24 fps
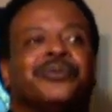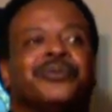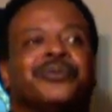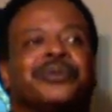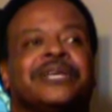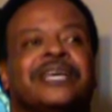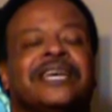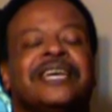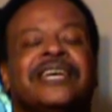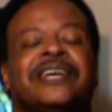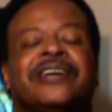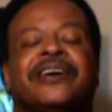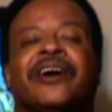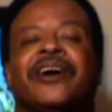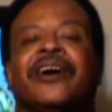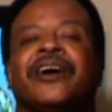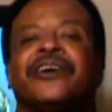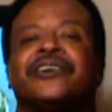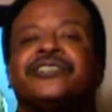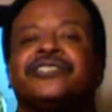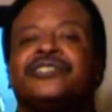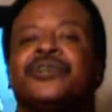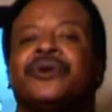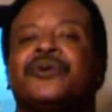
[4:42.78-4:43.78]
King
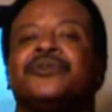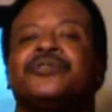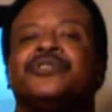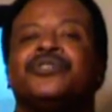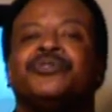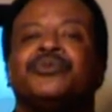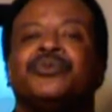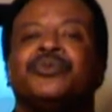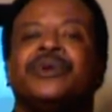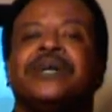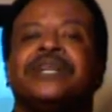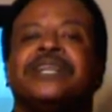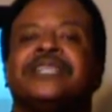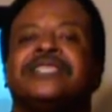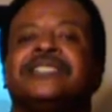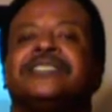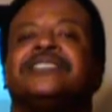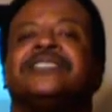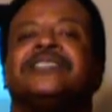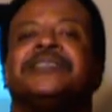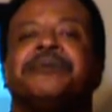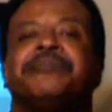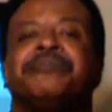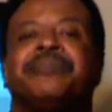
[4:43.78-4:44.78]
Herod's soldiers went
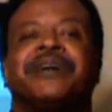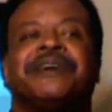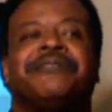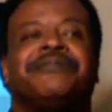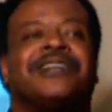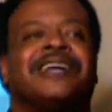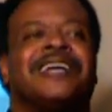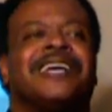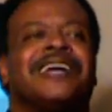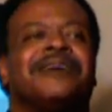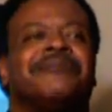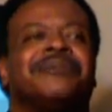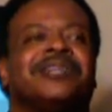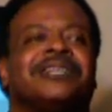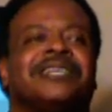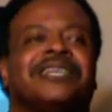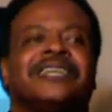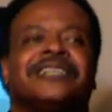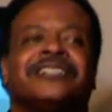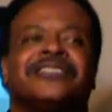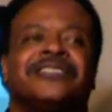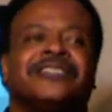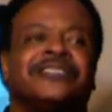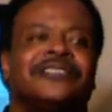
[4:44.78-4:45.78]
into Bethlehem and
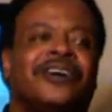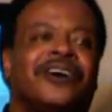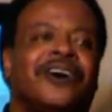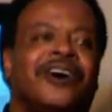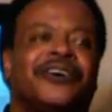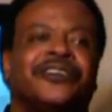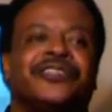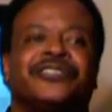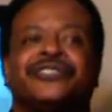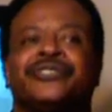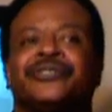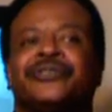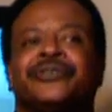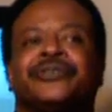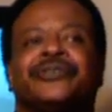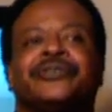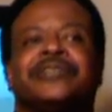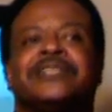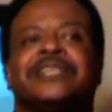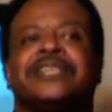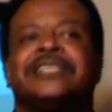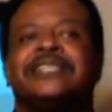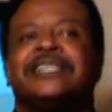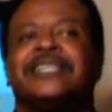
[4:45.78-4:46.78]
killed all the
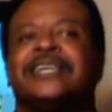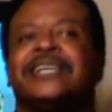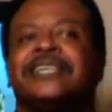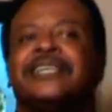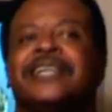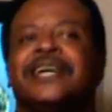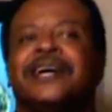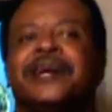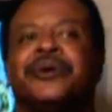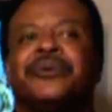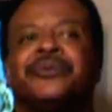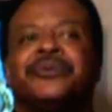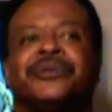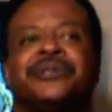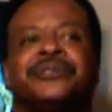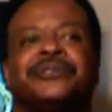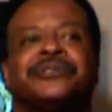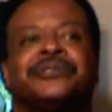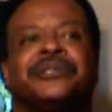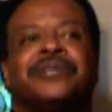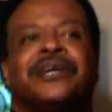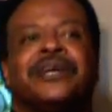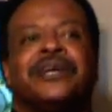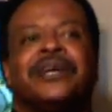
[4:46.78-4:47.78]
children, and, and that
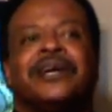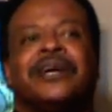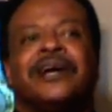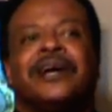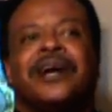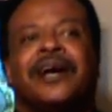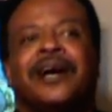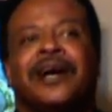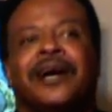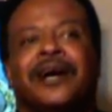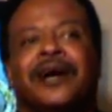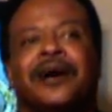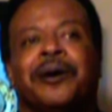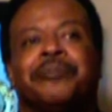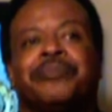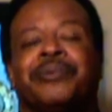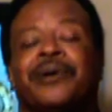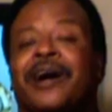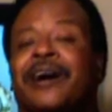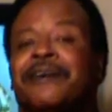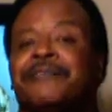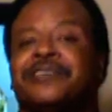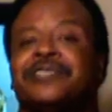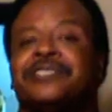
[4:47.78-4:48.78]
was uh,
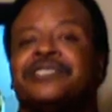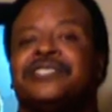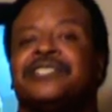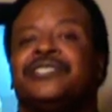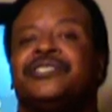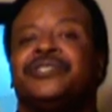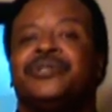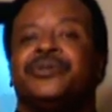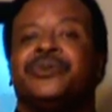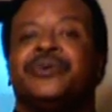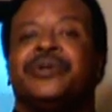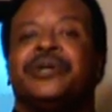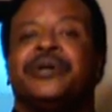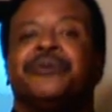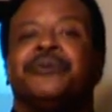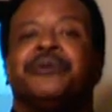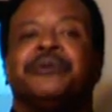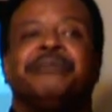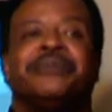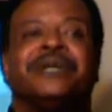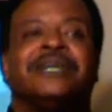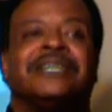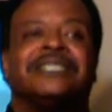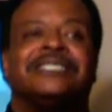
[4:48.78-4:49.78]
prophecy too. There will
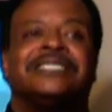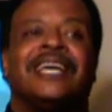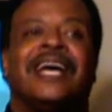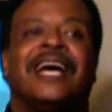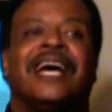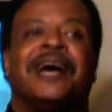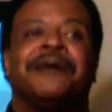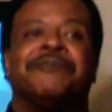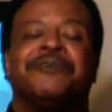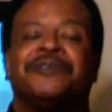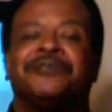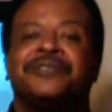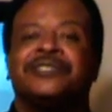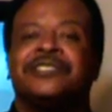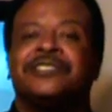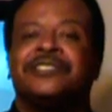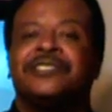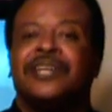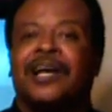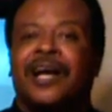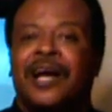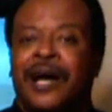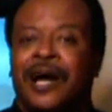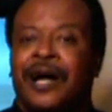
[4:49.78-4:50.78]
be a time of
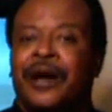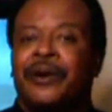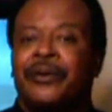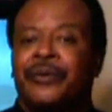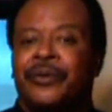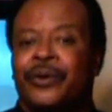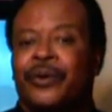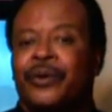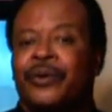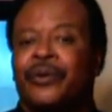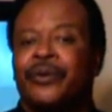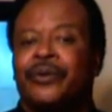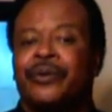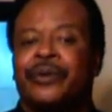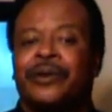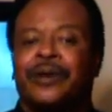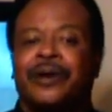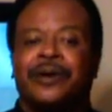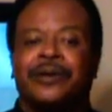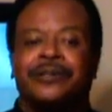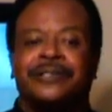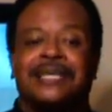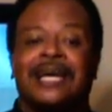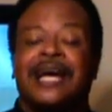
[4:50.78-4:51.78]
sorrow,
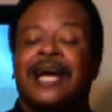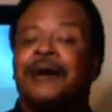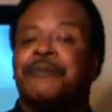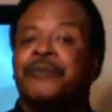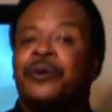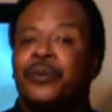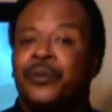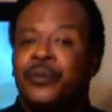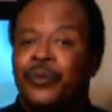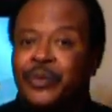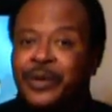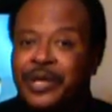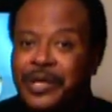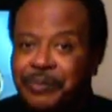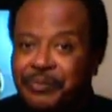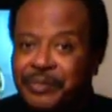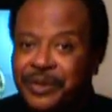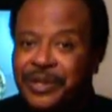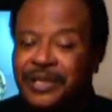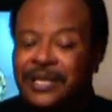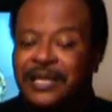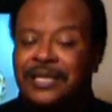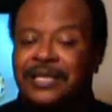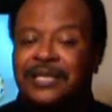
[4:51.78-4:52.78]
a time of
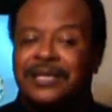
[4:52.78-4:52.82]
weeping,